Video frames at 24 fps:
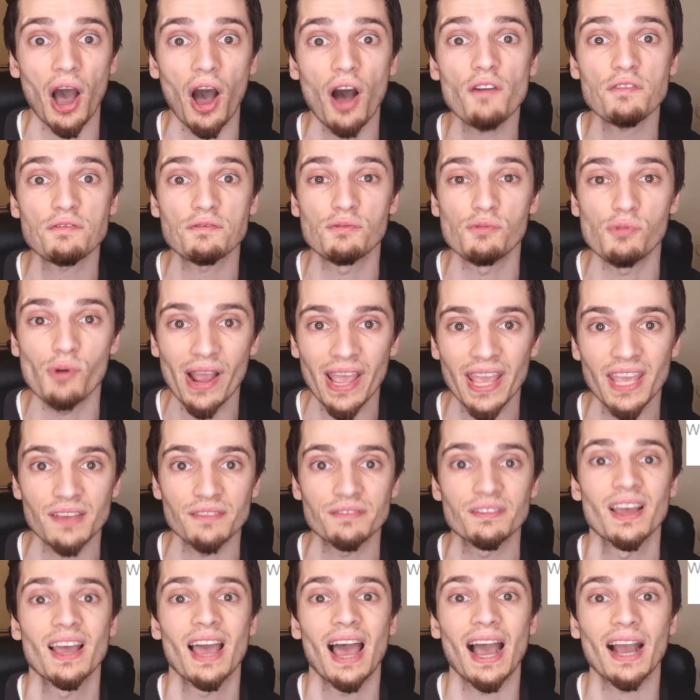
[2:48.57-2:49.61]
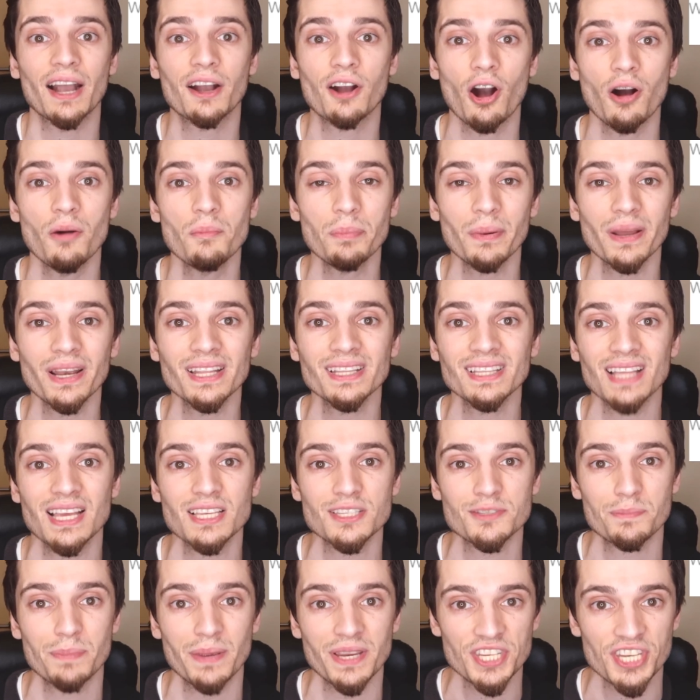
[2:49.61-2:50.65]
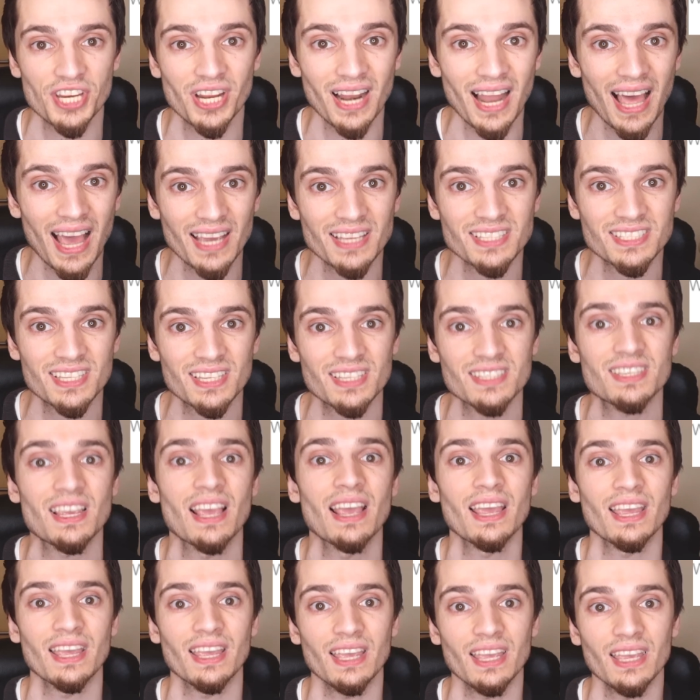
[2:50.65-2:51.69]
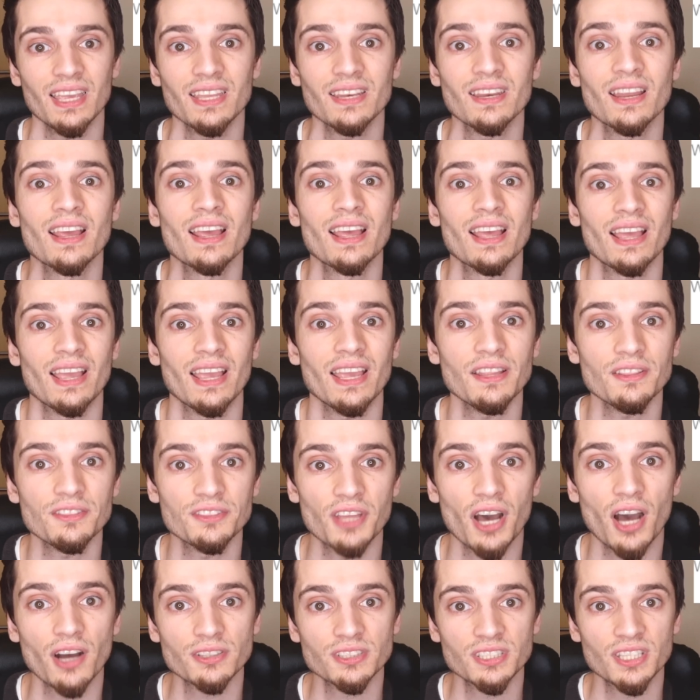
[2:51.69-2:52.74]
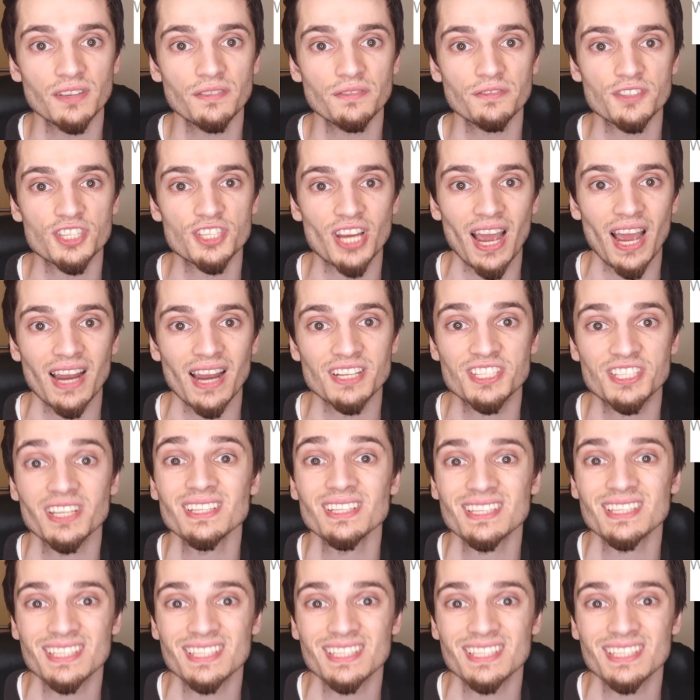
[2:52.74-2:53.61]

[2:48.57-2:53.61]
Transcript: of Wave, a company that specializes in inductive charging